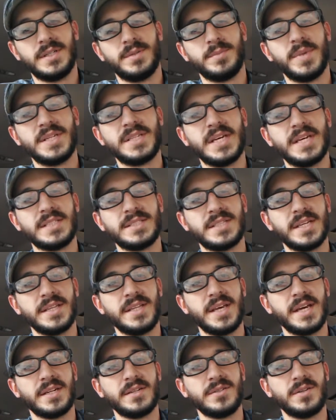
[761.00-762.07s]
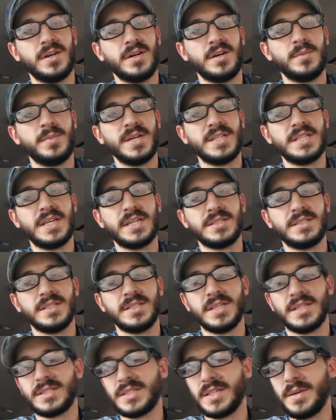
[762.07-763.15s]
my dad said that, or oh, my dad did
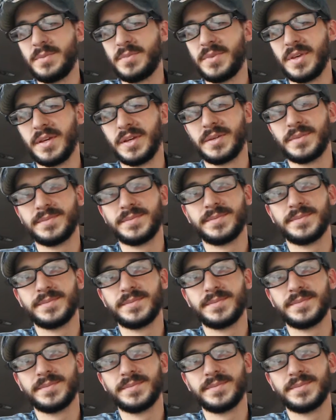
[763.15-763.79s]
that same thing?